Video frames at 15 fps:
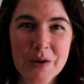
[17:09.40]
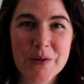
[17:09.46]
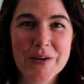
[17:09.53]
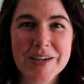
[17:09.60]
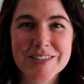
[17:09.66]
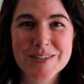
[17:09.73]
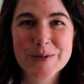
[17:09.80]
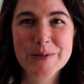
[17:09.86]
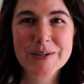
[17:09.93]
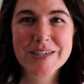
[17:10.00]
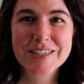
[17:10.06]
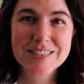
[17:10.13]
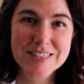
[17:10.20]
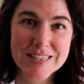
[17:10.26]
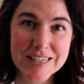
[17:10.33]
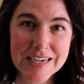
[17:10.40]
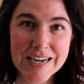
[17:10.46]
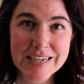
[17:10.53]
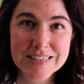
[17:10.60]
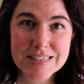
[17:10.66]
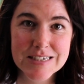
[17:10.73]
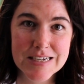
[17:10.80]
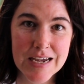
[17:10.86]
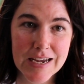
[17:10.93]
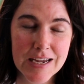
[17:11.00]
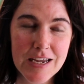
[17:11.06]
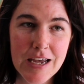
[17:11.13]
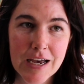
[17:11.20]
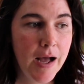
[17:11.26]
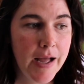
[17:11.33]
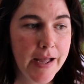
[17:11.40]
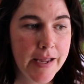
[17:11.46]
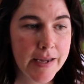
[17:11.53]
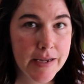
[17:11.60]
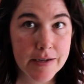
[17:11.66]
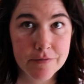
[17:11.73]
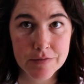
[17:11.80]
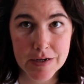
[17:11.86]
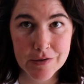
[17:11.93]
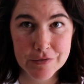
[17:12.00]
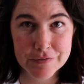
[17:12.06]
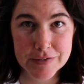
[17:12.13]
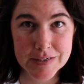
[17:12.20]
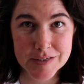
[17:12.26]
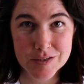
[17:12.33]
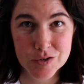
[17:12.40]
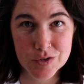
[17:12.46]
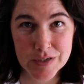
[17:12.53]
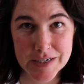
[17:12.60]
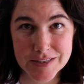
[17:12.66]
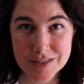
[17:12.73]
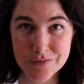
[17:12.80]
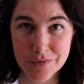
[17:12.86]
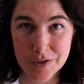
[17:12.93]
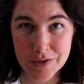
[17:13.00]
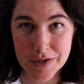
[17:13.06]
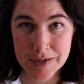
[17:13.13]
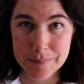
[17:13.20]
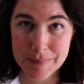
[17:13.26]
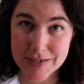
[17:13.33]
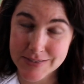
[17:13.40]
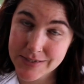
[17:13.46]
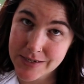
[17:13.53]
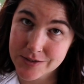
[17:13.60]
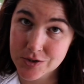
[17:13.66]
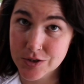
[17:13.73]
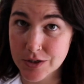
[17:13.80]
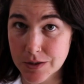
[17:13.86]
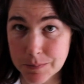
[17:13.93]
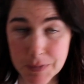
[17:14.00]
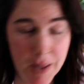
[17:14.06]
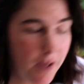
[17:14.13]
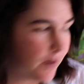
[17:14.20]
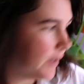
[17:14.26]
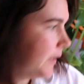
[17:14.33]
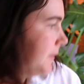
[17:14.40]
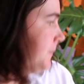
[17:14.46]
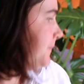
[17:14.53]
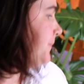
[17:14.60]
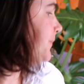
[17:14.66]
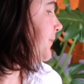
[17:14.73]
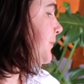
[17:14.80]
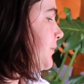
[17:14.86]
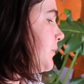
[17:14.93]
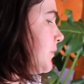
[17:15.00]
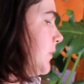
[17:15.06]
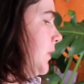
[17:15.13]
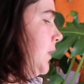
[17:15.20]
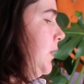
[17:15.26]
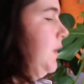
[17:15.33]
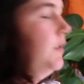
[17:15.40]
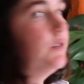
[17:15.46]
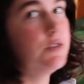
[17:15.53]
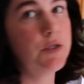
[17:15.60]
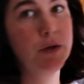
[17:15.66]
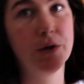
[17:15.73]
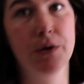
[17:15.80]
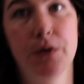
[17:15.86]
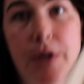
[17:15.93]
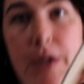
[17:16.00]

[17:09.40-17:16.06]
Okay, so it's the next day. I have now finished transferring my sketch to the block. So